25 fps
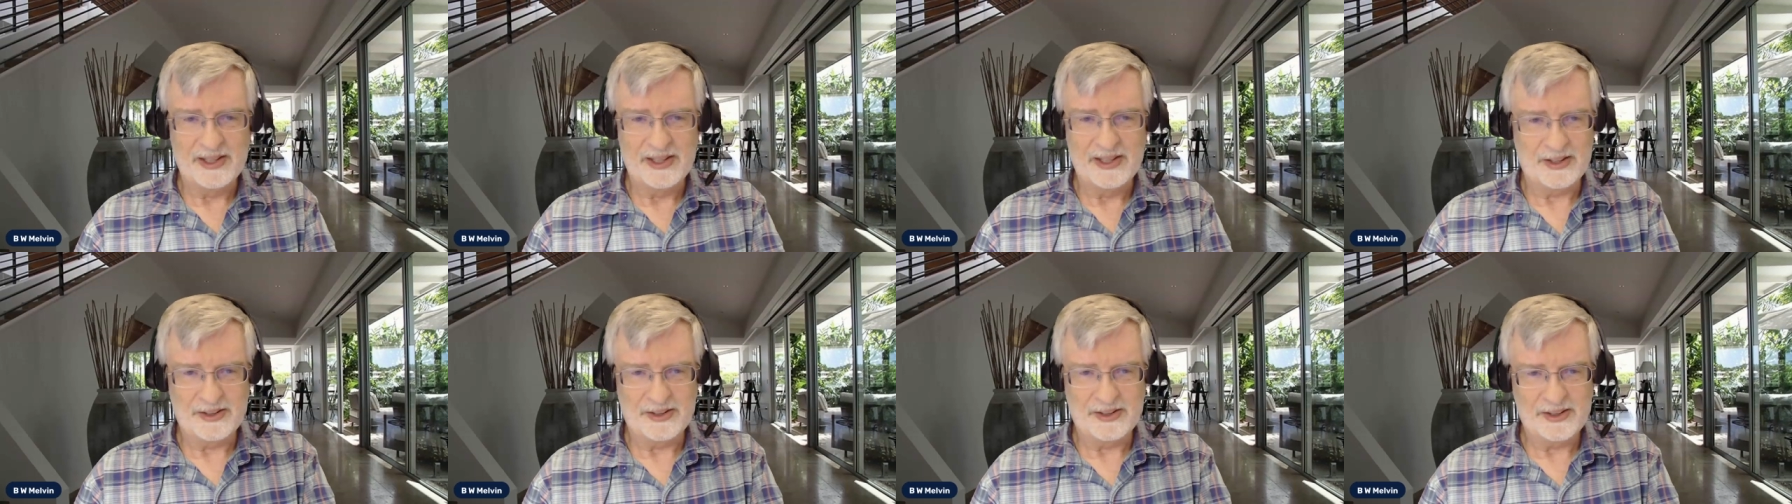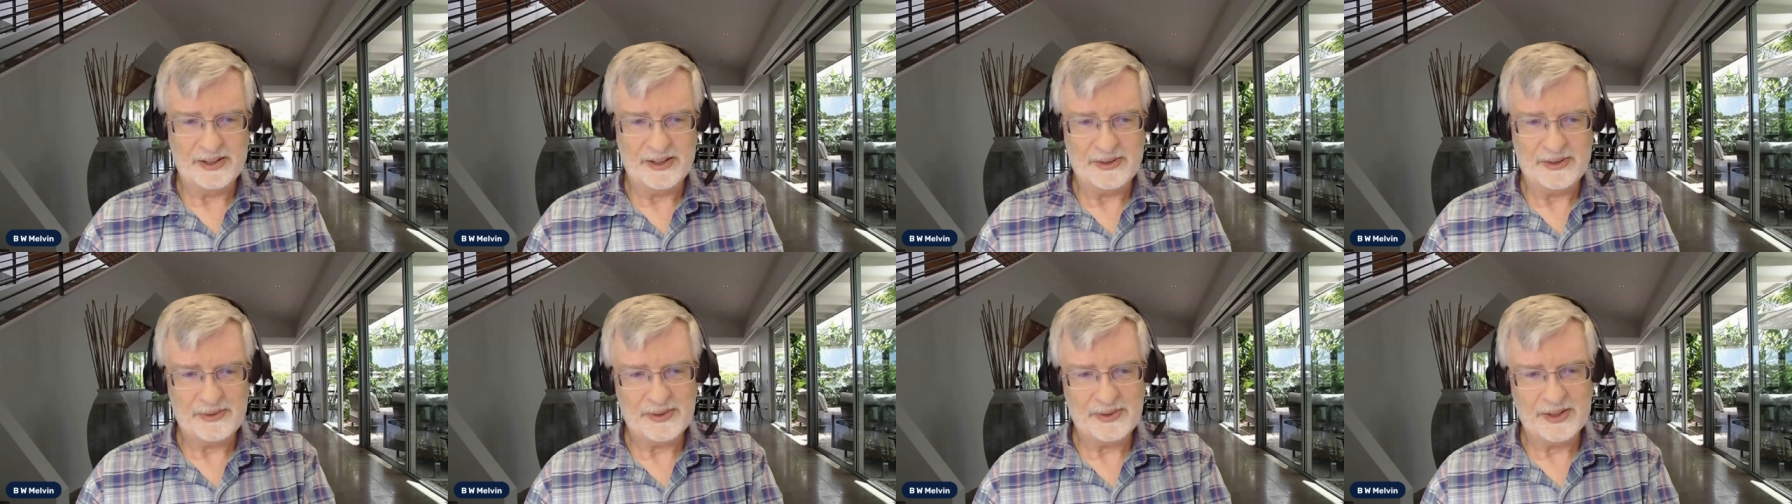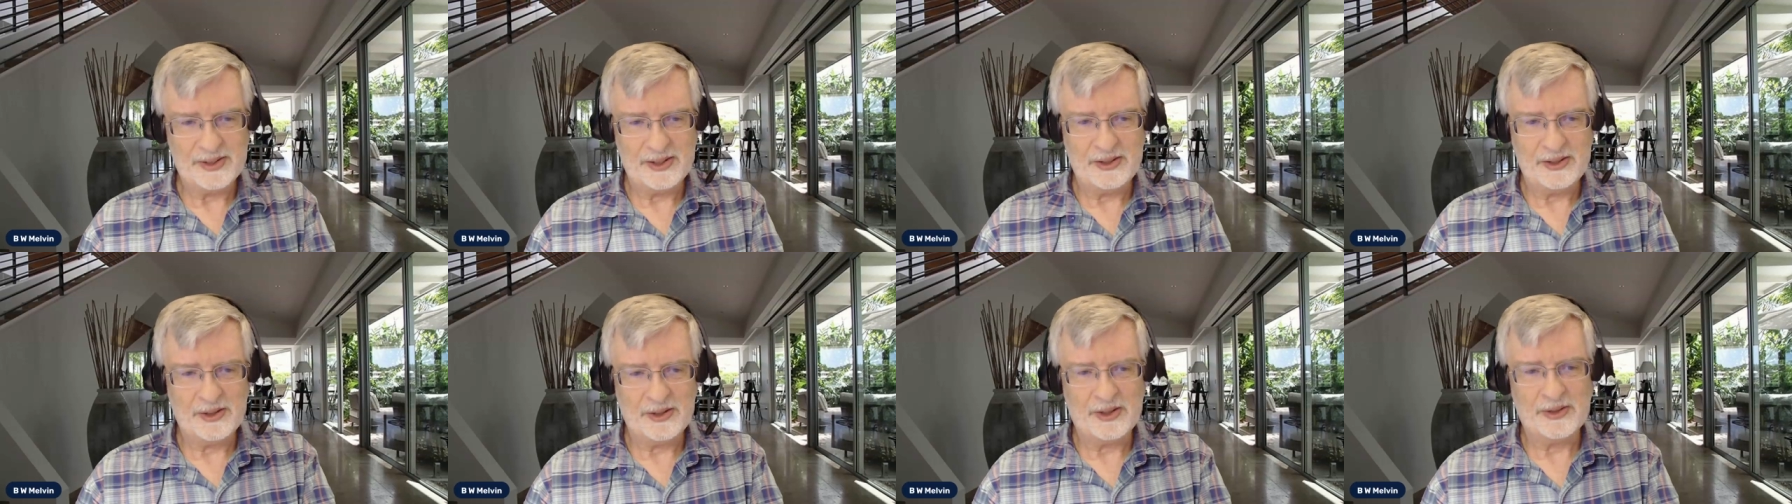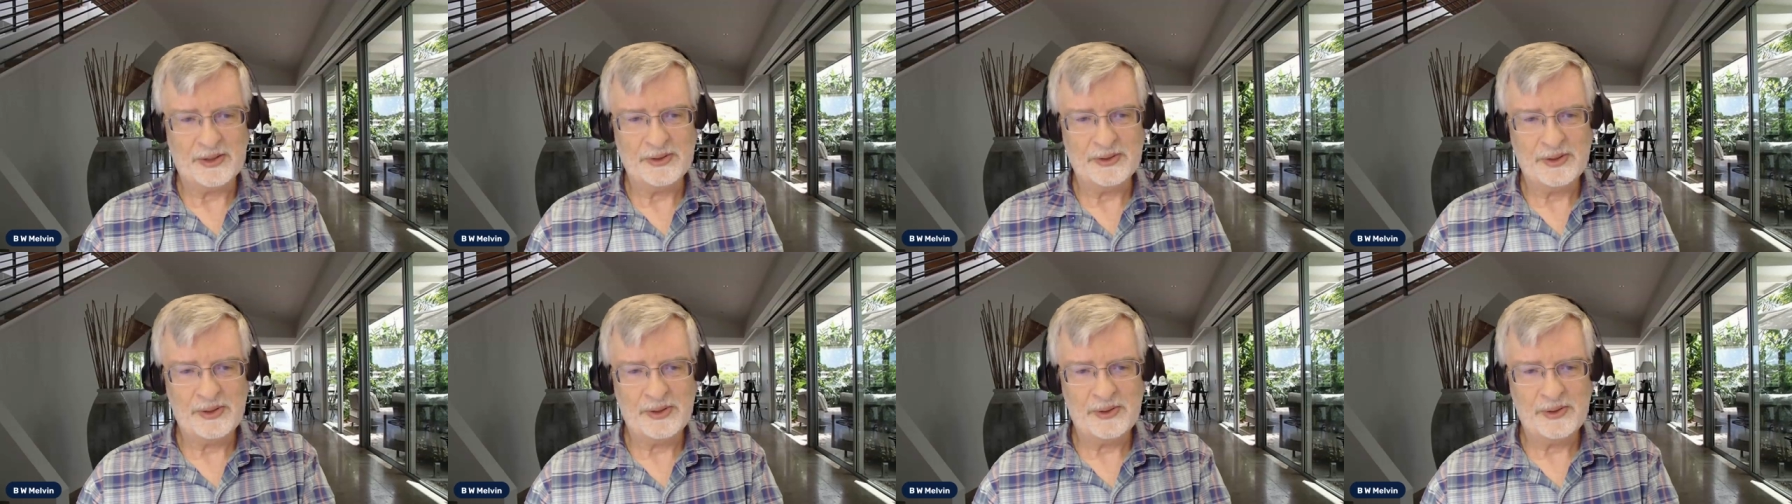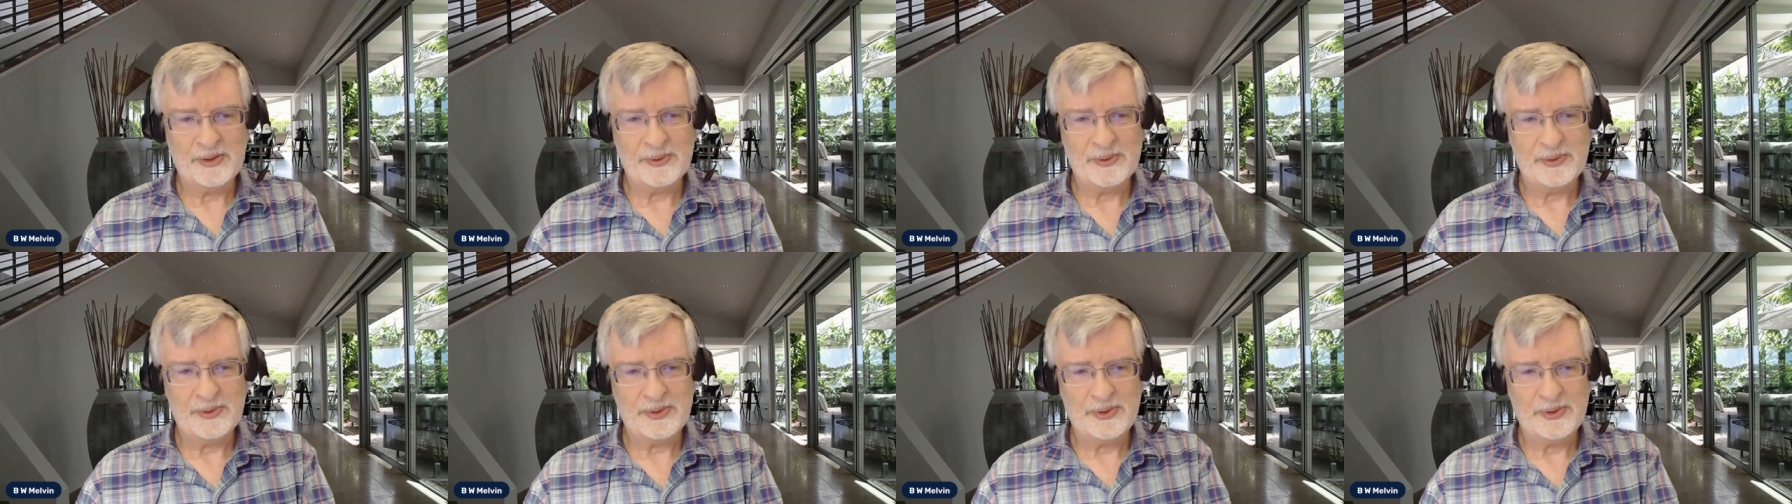Uh, you know, you know,
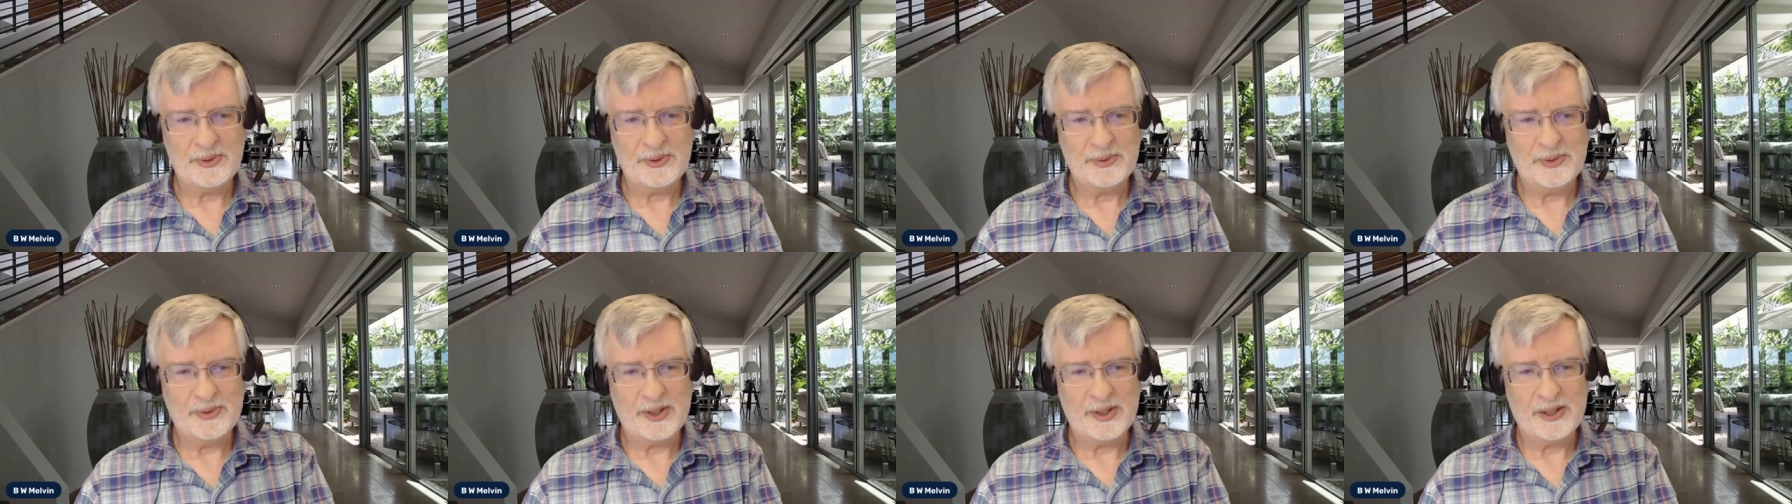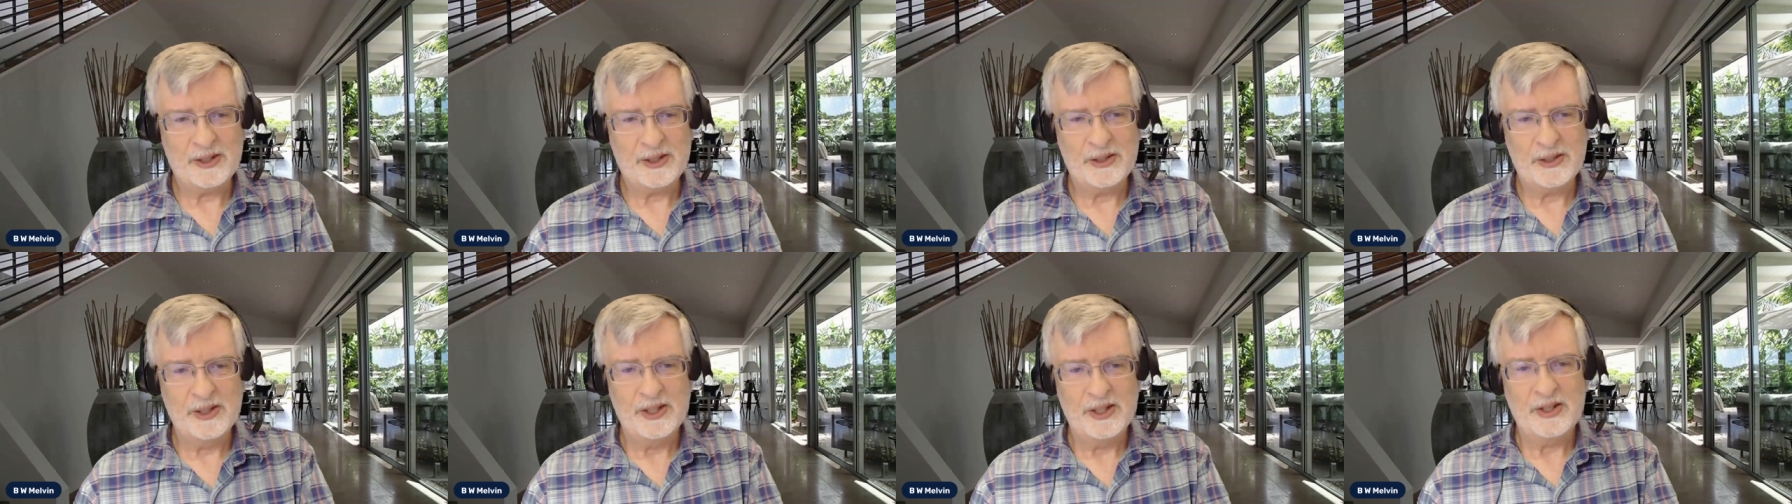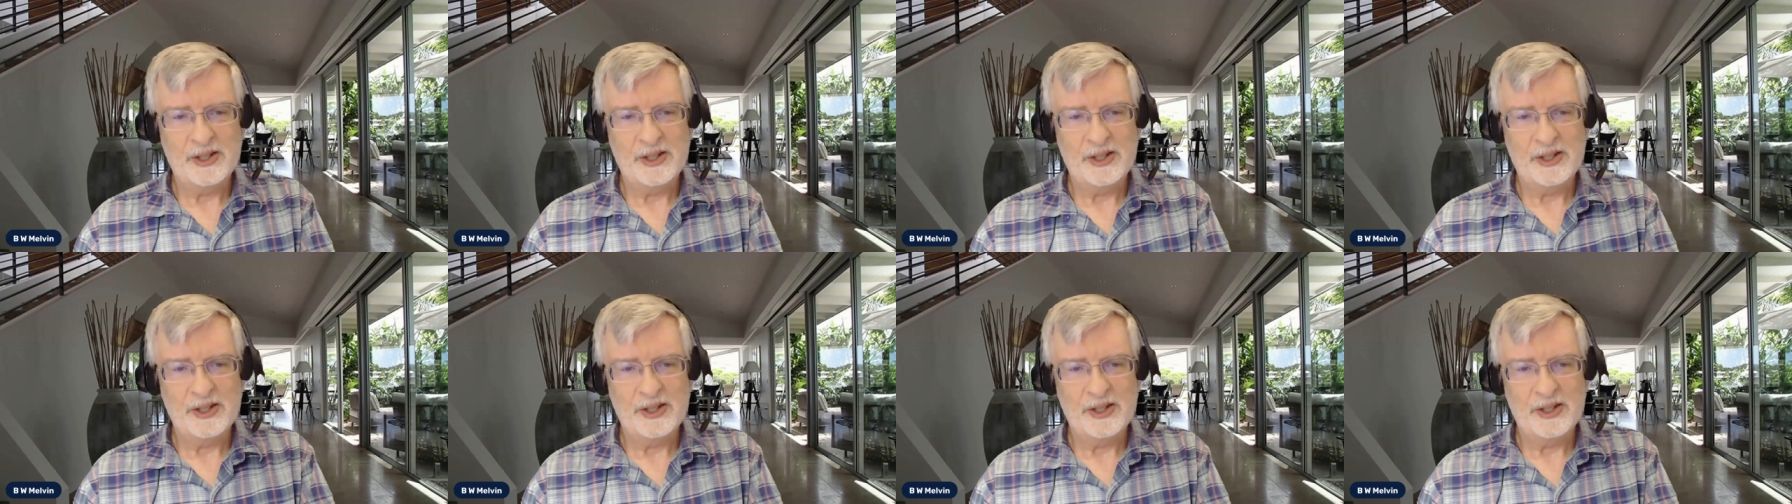you you, uh,